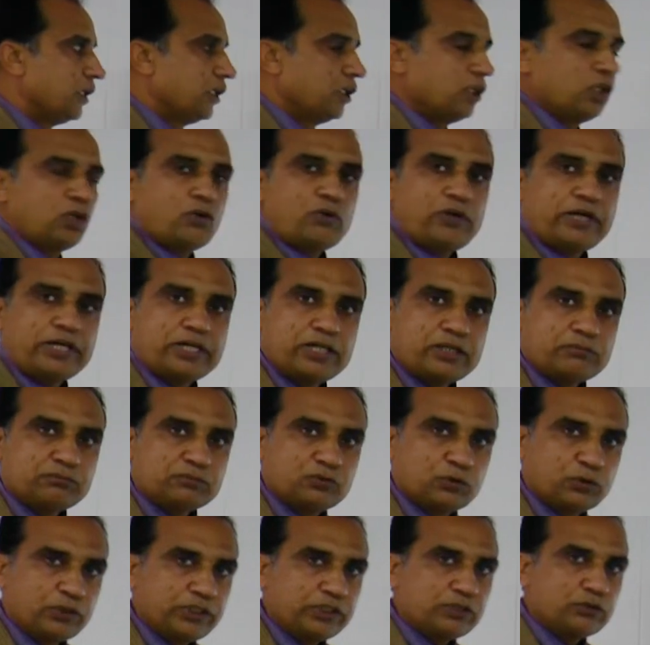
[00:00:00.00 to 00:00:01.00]
now I
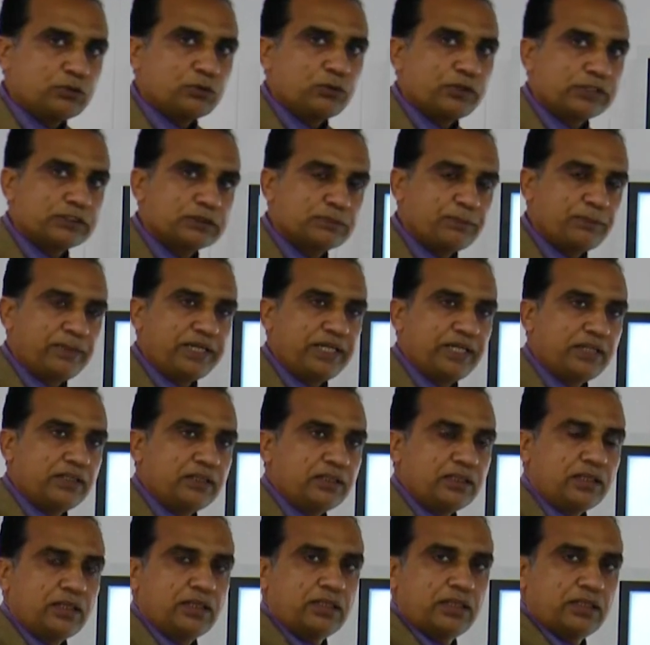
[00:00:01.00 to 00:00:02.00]
am going to
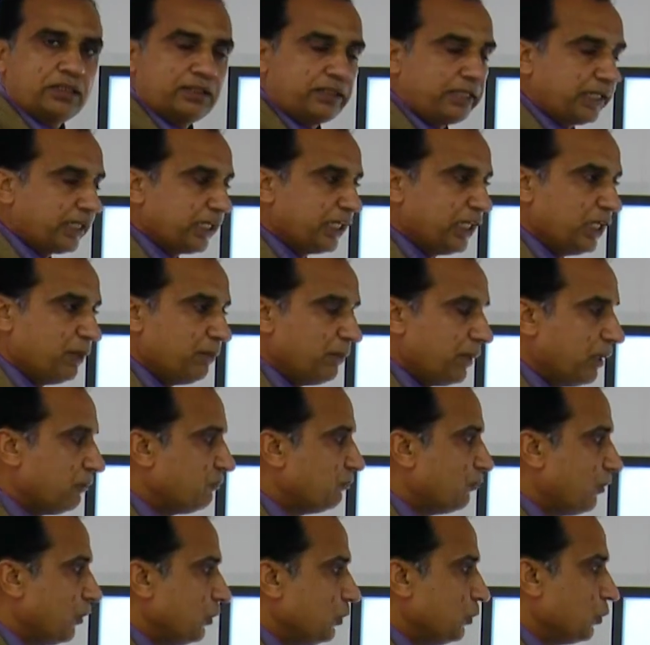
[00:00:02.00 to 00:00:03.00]
explain the K
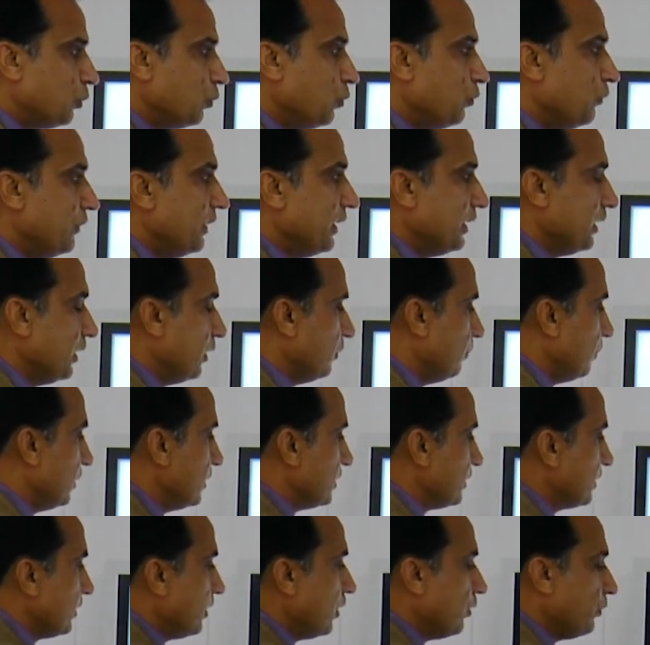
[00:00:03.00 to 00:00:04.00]
map for two
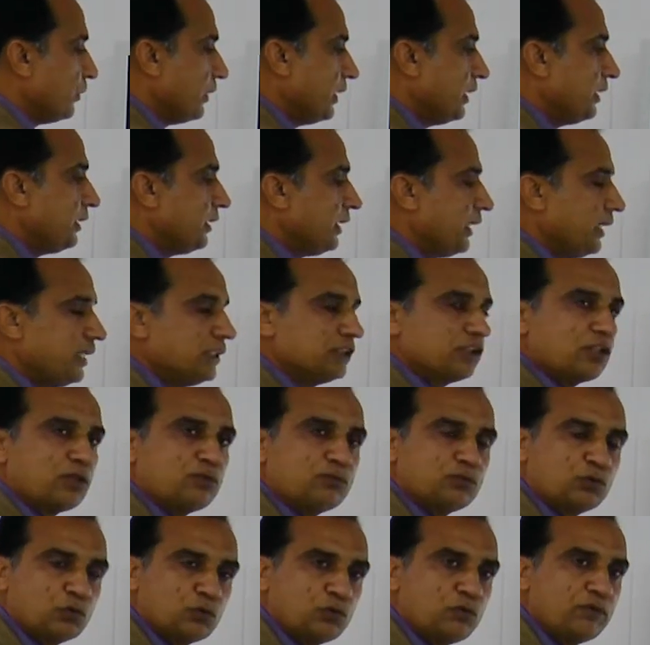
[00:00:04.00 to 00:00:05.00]
variables. Now, in case
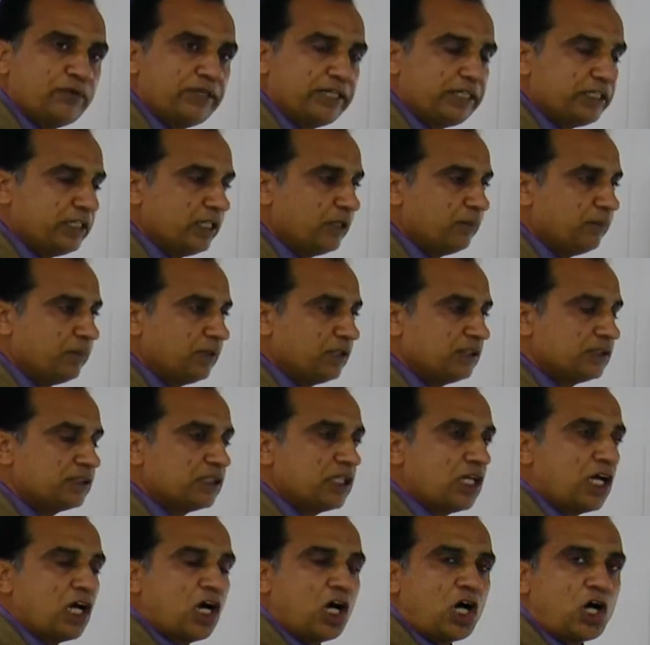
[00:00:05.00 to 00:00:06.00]
of two variables,
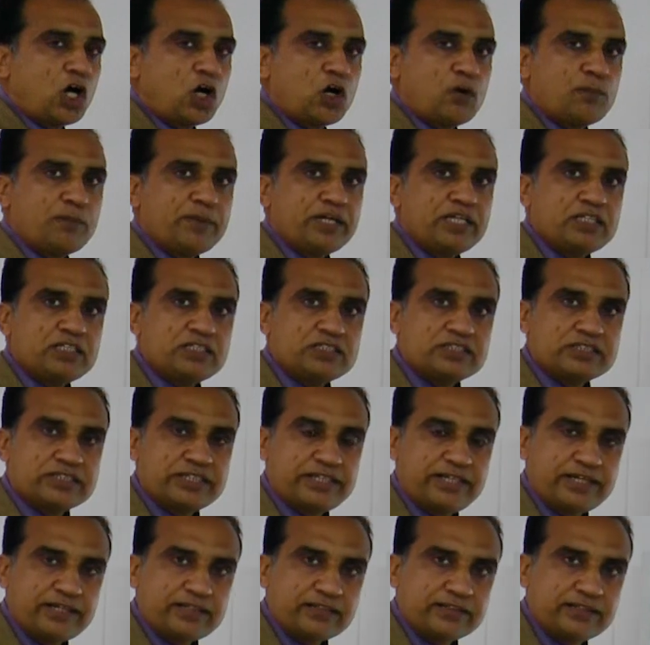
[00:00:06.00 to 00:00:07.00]
how many
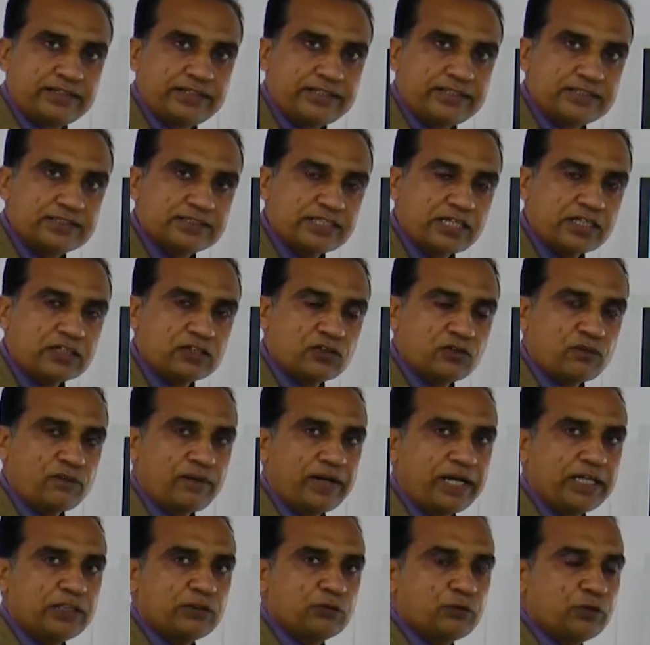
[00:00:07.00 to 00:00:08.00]
sphere grids are
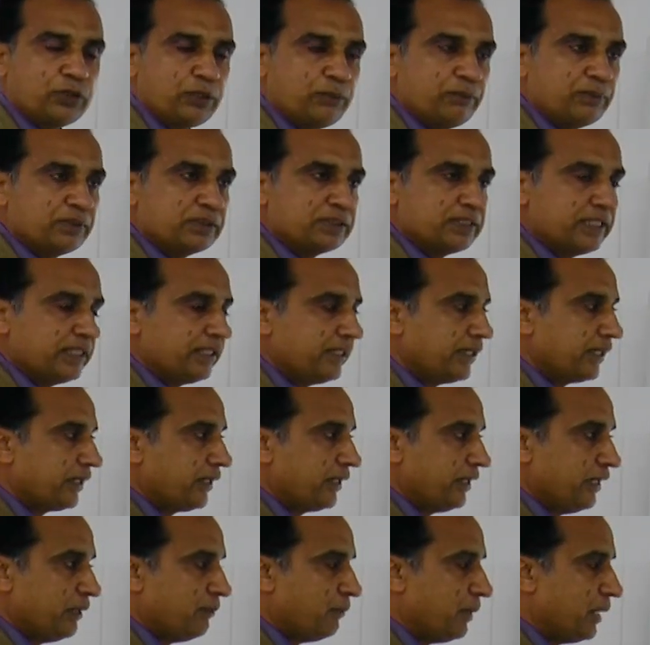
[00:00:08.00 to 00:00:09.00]
required to represent
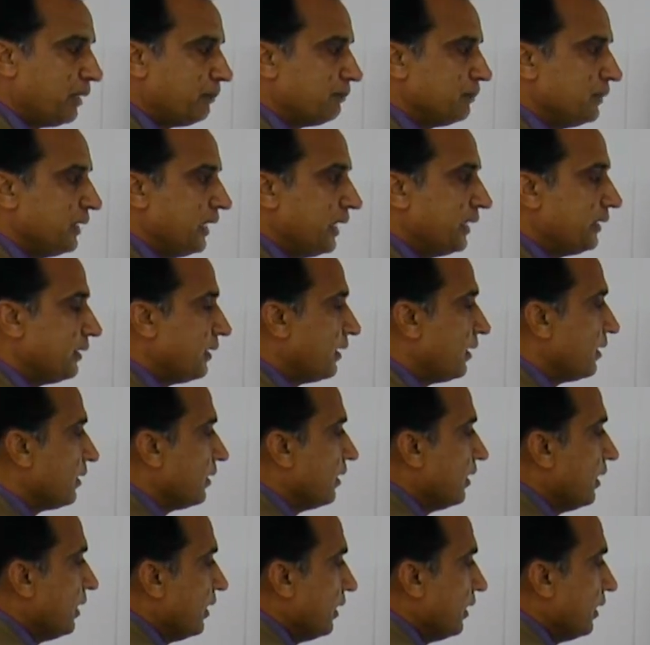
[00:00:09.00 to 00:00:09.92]
a K map that are